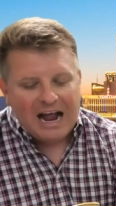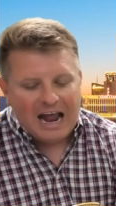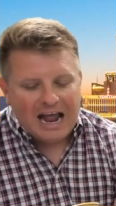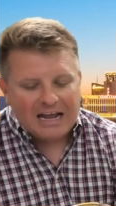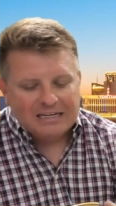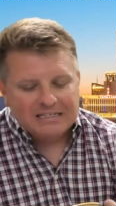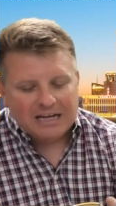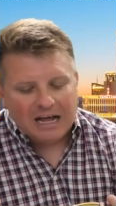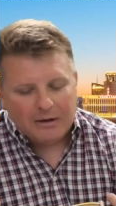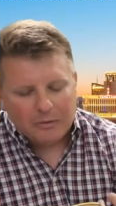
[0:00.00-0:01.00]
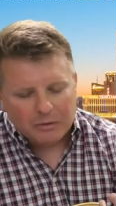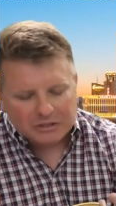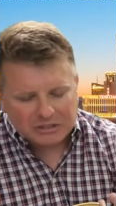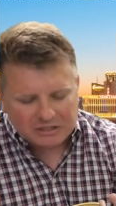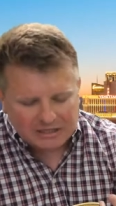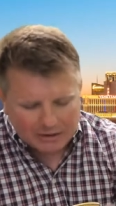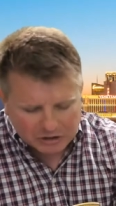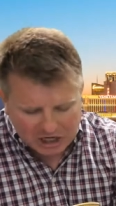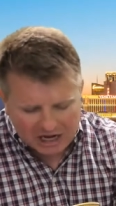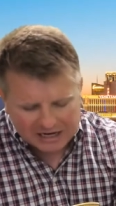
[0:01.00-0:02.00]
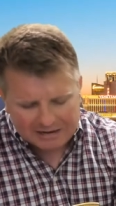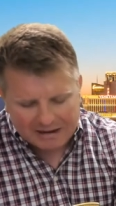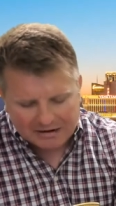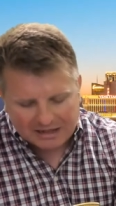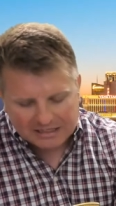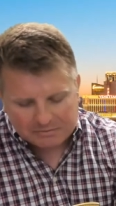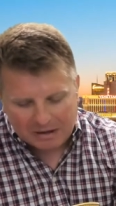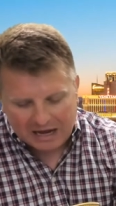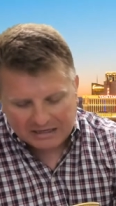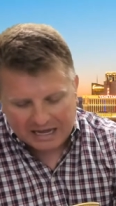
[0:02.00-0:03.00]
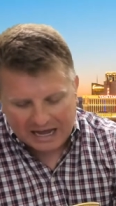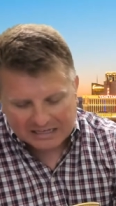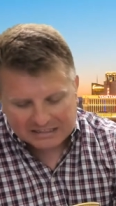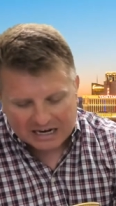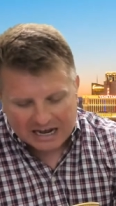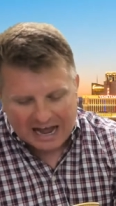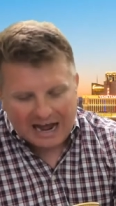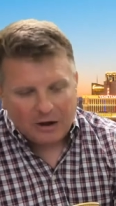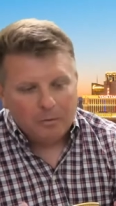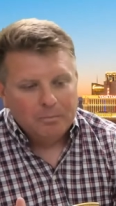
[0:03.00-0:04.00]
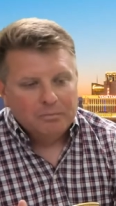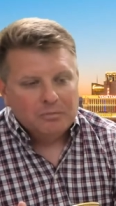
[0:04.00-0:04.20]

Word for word: and uh, we were they were talking about on this podcast how